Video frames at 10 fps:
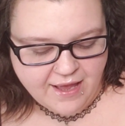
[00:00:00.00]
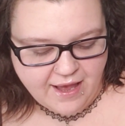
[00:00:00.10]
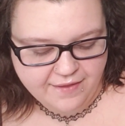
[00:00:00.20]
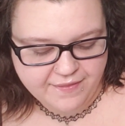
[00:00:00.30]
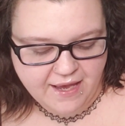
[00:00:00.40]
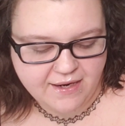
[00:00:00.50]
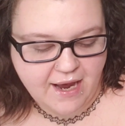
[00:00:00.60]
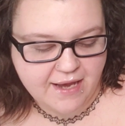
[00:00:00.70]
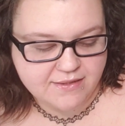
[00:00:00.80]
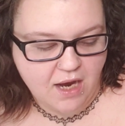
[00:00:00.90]
And then
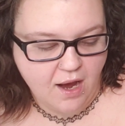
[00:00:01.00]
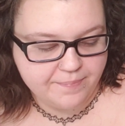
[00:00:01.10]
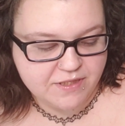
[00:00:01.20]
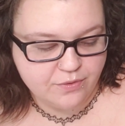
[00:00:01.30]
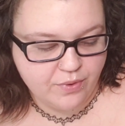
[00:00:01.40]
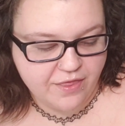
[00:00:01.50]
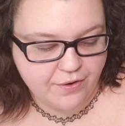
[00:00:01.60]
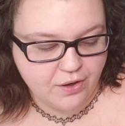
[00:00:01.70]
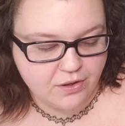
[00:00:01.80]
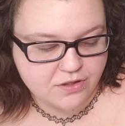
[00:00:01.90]
I topped it with
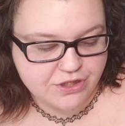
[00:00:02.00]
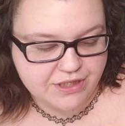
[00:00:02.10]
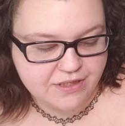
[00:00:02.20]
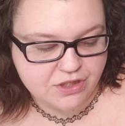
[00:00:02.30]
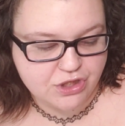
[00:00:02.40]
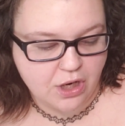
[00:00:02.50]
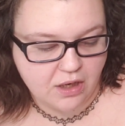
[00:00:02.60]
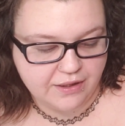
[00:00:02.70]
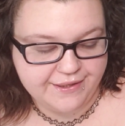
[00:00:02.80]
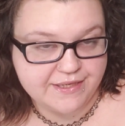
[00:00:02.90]
Hershey's
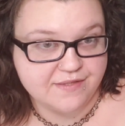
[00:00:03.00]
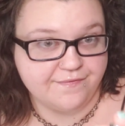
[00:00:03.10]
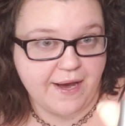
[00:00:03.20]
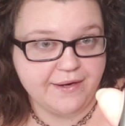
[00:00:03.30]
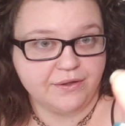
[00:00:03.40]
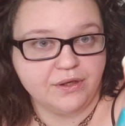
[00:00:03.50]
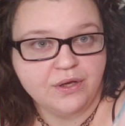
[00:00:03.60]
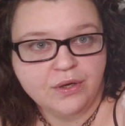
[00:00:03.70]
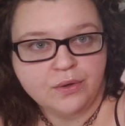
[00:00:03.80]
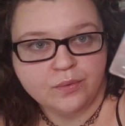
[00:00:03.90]
Chocolate is Vital,
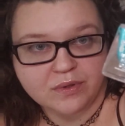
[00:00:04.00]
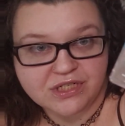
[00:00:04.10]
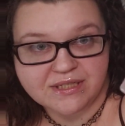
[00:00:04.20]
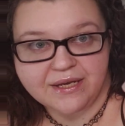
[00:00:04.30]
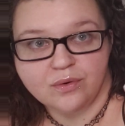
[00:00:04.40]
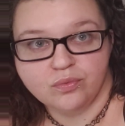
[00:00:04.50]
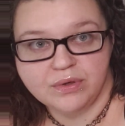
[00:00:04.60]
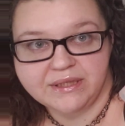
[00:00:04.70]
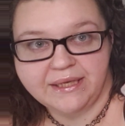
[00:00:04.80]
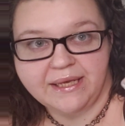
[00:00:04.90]
which is like a
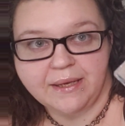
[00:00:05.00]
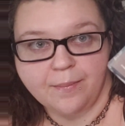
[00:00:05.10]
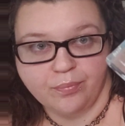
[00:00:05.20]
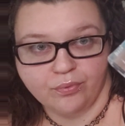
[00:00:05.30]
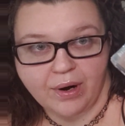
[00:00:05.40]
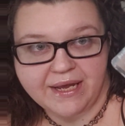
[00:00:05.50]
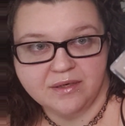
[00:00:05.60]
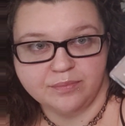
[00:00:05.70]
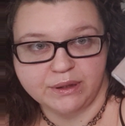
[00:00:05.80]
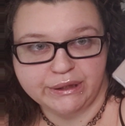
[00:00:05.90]
really
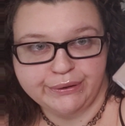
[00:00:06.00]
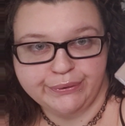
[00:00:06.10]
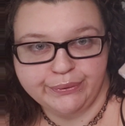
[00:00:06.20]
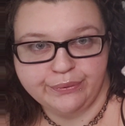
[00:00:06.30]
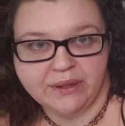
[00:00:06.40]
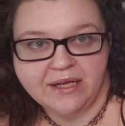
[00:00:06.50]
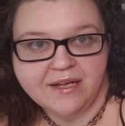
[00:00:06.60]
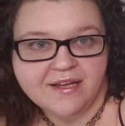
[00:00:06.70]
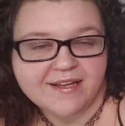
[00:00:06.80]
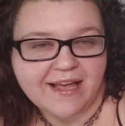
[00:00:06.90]
bright blue,
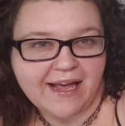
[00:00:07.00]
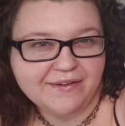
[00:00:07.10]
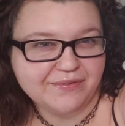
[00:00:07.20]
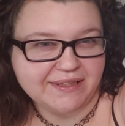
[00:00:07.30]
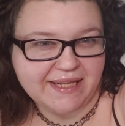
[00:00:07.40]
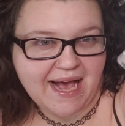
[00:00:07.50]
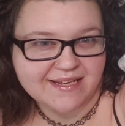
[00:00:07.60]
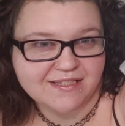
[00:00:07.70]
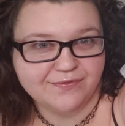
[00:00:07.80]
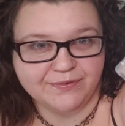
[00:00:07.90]
kind of
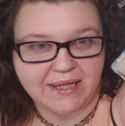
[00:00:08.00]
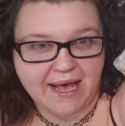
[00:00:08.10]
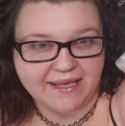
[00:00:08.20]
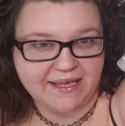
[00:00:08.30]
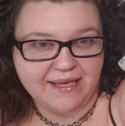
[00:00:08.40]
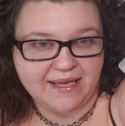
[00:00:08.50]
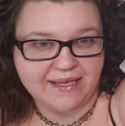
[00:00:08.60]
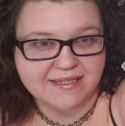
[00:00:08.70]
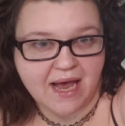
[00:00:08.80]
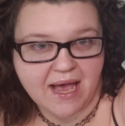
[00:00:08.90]
glass flecky
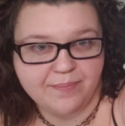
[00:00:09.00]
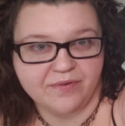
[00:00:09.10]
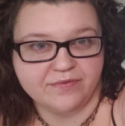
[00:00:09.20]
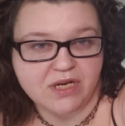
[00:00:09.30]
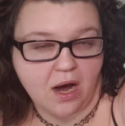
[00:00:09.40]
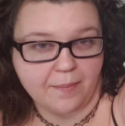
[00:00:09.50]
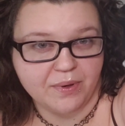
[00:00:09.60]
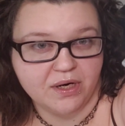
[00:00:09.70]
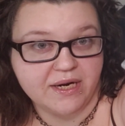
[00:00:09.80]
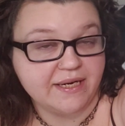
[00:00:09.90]
type of
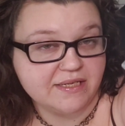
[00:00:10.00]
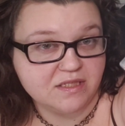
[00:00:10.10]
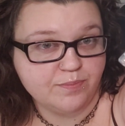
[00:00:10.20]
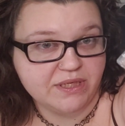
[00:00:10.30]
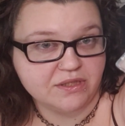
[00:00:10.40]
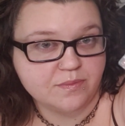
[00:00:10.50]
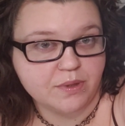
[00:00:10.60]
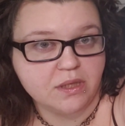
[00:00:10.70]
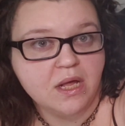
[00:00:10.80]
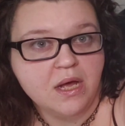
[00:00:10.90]
topper. It is
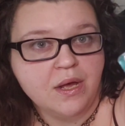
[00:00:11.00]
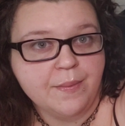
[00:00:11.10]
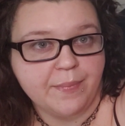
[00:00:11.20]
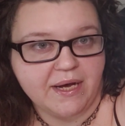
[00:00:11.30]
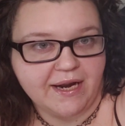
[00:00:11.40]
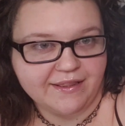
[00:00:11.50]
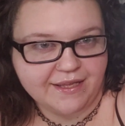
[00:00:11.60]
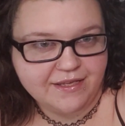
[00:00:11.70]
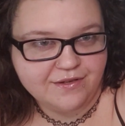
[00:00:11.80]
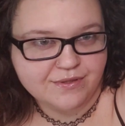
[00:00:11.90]
buildable, but I
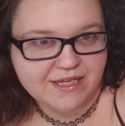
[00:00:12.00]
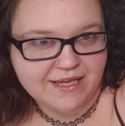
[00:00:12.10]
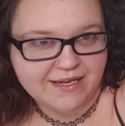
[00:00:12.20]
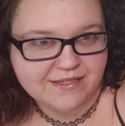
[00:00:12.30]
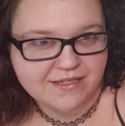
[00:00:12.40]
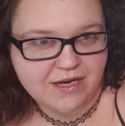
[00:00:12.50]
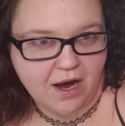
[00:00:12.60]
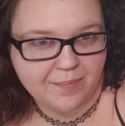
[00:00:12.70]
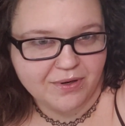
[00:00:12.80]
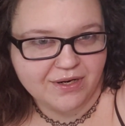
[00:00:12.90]
like using it as a
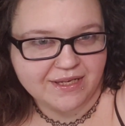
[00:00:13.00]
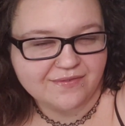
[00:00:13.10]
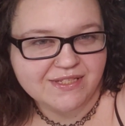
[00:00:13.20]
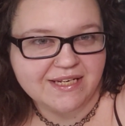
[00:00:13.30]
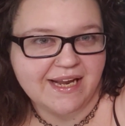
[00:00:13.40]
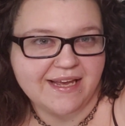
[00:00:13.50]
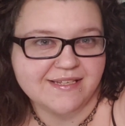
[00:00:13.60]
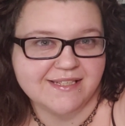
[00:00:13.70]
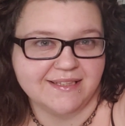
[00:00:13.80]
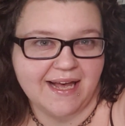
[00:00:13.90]
topper. It gives a
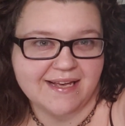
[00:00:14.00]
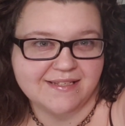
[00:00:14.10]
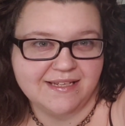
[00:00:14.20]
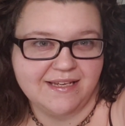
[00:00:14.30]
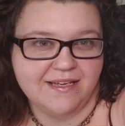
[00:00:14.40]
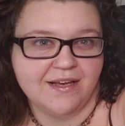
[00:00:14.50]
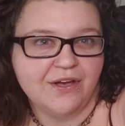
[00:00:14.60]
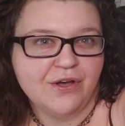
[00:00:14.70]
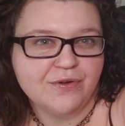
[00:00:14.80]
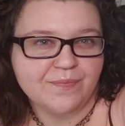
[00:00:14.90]
nice glassy,
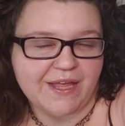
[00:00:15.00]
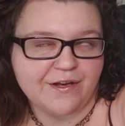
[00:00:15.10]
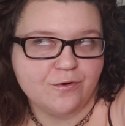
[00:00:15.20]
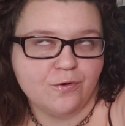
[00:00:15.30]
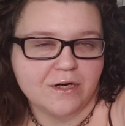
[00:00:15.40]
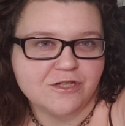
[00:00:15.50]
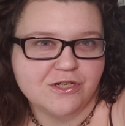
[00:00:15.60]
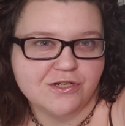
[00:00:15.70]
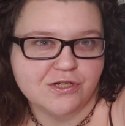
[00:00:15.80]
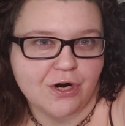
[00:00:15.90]
like crushed
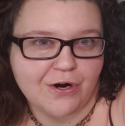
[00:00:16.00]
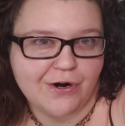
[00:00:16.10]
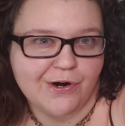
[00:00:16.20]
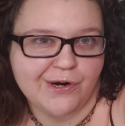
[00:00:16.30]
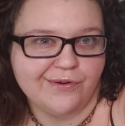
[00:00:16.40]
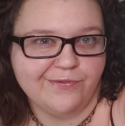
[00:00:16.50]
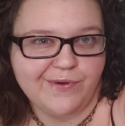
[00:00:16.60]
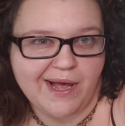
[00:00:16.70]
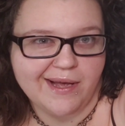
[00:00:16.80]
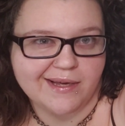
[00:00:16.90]
shard
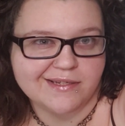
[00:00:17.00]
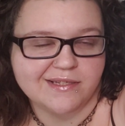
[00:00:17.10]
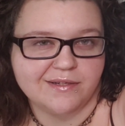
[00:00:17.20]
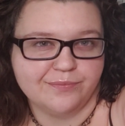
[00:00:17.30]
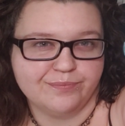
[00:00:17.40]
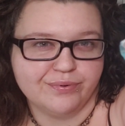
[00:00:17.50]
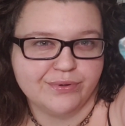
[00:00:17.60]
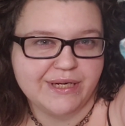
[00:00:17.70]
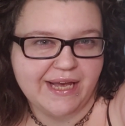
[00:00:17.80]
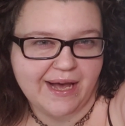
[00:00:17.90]
effect,
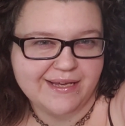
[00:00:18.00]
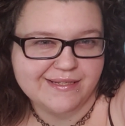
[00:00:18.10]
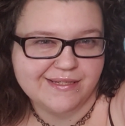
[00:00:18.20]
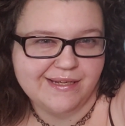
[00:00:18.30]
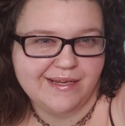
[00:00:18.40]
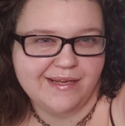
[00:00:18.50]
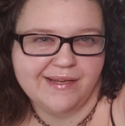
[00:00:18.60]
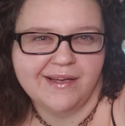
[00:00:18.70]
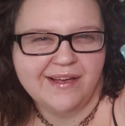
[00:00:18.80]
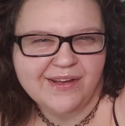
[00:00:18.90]
pretty
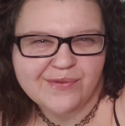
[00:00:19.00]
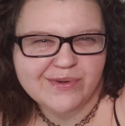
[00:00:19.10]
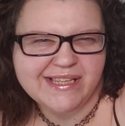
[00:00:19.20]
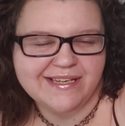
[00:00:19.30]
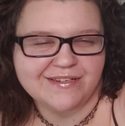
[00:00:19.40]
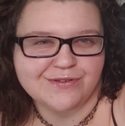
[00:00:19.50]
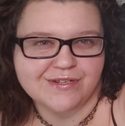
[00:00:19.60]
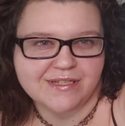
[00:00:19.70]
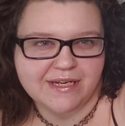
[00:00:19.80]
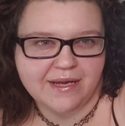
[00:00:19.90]
icy, really
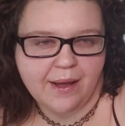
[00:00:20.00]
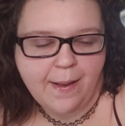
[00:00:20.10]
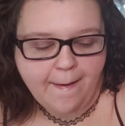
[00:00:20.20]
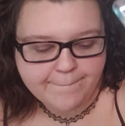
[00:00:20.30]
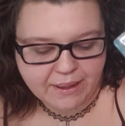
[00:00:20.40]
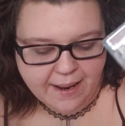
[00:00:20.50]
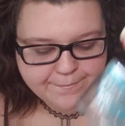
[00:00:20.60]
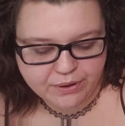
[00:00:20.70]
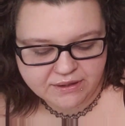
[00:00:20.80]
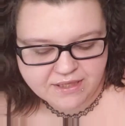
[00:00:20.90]
interesting. But I
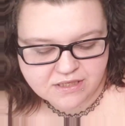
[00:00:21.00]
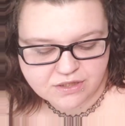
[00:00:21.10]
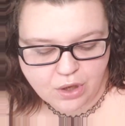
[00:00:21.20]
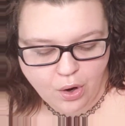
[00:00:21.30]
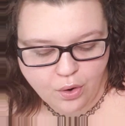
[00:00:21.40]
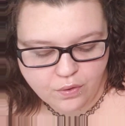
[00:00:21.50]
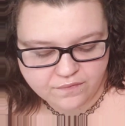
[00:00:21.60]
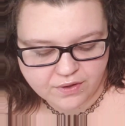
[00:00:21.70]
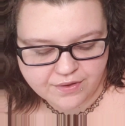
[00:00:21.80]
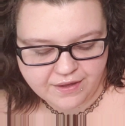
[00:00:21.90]
put this
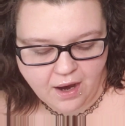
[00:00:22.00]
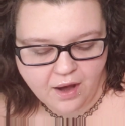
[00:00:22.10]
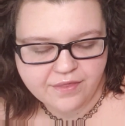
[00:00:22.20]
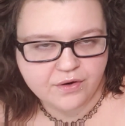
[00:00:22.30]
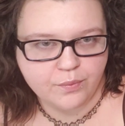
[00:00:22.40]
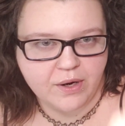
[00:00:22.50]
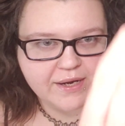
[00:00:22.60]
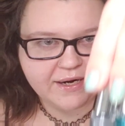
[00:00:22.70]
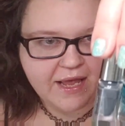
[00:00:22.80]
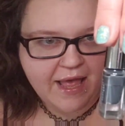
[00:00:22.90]
over the other
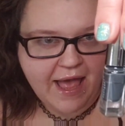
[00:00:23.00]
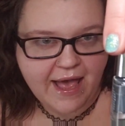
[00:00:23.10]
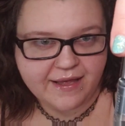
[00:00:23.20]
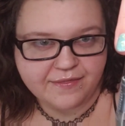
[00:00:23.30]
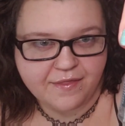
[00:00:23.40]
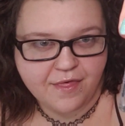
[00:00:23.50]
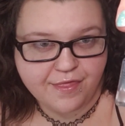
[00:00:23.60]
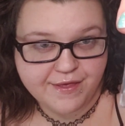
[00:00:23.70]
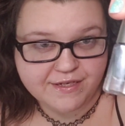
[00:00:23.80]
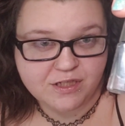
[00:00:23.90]
one, and
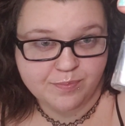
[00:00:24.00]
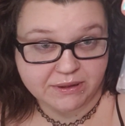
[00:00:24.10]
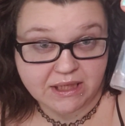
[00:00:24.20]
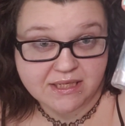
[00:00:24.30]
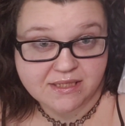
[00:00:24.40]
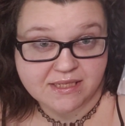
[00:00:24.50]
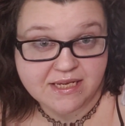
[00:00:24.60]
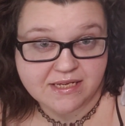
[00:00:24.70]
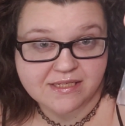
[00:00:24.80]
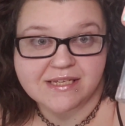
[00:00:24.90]
this plus
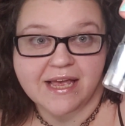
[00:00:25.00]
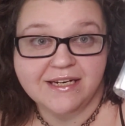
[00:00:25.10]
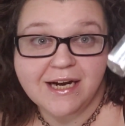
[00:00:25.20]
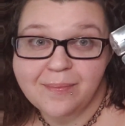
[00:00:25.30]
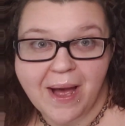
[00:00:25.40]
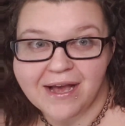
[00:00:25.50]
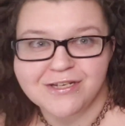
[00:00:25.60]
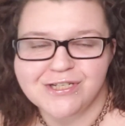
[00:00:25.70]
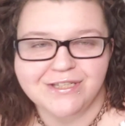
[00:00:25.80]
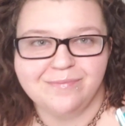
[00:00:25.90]
this ended up
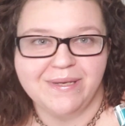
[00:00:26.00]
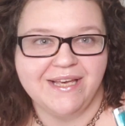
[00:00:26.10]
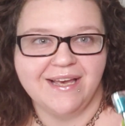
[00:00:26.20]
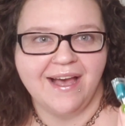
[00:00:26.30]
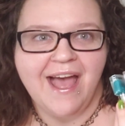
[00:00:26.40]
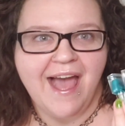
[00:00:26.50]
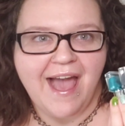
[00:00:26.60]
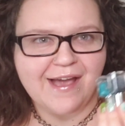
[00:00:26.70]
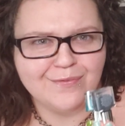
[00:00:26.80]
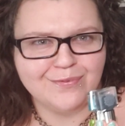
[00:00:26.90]
actually being
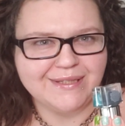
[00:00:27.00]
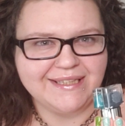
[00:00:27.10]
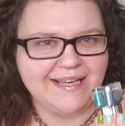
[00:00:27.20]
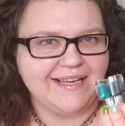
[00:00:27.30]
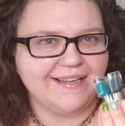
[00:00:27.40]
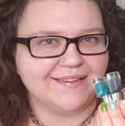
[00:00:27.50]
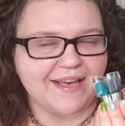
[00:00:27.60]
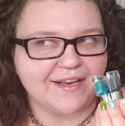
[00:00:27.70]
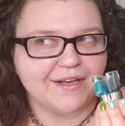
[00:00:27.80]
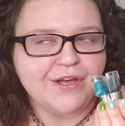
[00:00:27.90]
a really
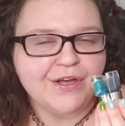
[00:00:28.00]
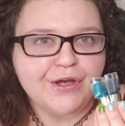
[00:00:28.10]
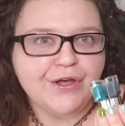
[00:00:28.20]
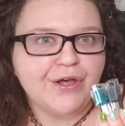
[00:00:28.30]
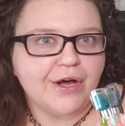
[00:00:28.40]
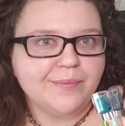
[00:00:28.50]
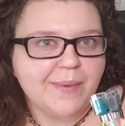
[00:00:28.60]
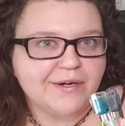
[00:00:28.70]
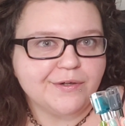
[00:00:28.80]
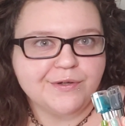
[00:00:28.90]
like
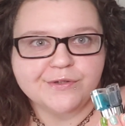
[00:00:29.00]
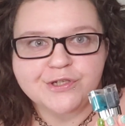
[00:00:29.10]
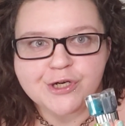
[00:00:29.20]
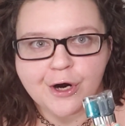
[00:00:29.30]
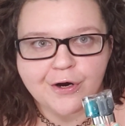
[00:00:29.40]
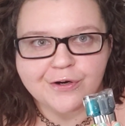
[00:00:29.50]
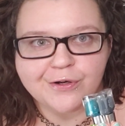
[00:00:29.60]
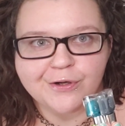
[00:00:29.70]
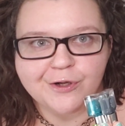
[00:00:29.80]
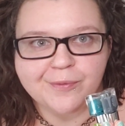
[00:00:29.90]
gunmetal,
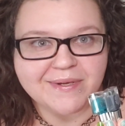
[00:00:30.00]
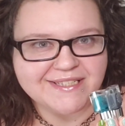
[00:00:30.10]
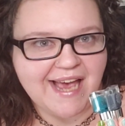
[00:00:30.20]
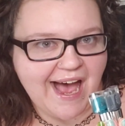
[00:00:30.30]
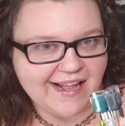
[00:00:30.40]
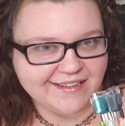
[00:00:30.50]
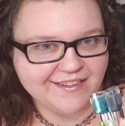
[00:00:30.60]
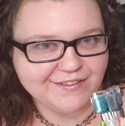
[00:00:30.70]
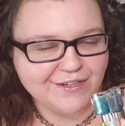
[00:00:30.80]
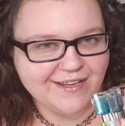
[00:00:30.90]
charcoal, metallic
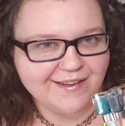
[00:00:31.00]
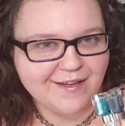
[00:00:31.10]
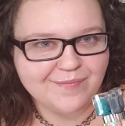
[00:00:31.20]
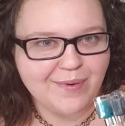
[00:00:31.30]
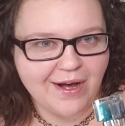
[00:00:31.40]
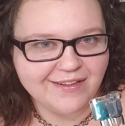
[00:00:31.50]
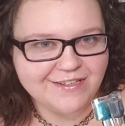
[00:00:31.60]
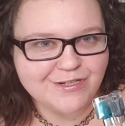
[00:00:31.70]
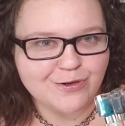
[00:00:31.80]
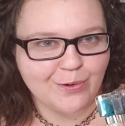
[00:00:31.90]
looking
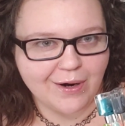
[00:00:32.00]
polish or